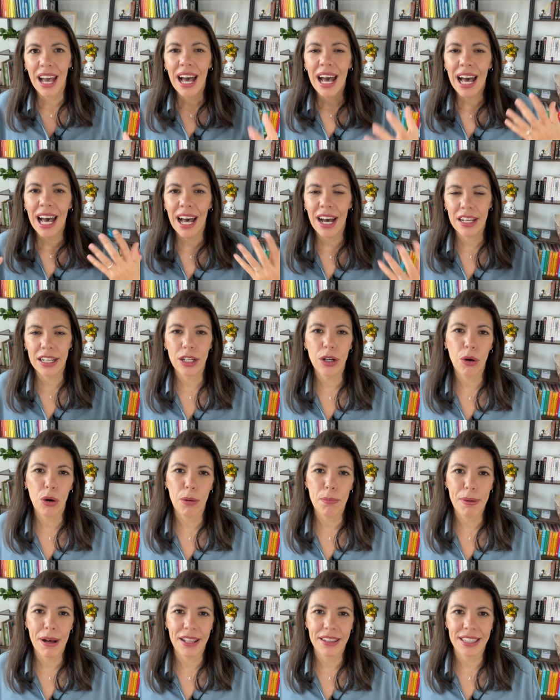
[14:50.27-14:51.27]
how to go
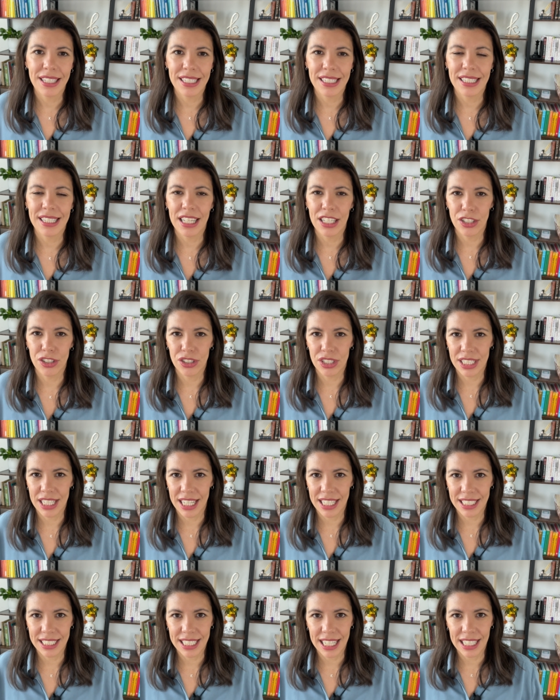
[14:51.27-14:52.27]
about this in your
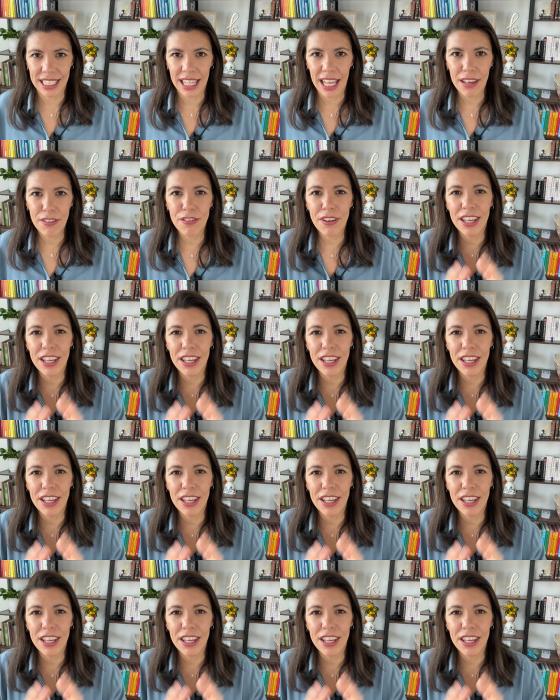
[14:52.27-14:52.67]
day-to-day life.